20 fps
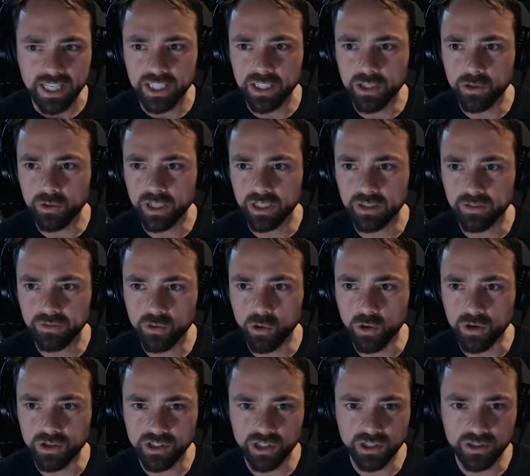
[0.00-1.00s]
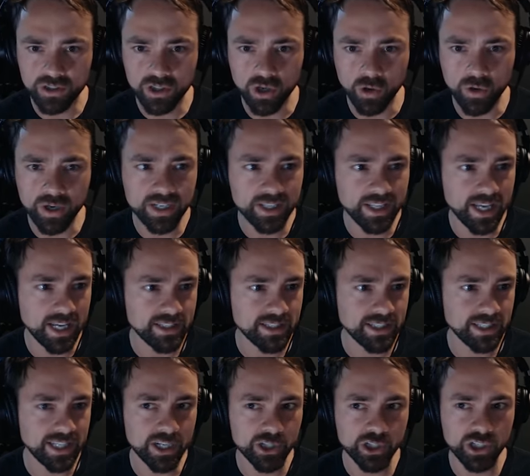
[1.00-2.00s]
you can of course just go into that
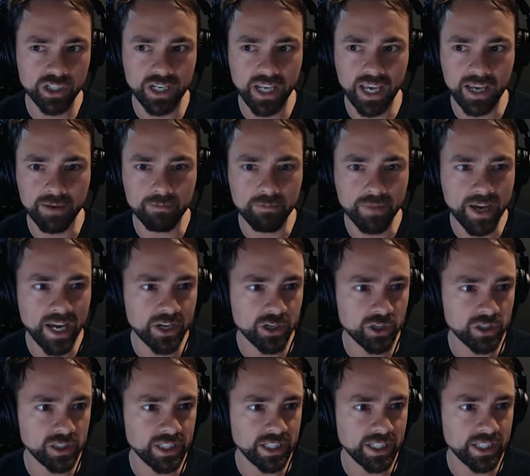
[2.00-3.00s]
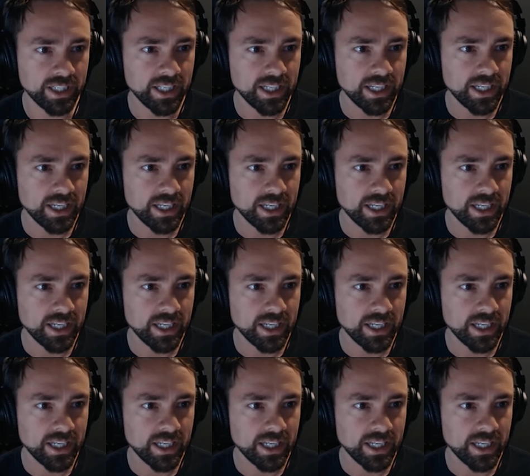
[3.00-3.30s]
selection and manually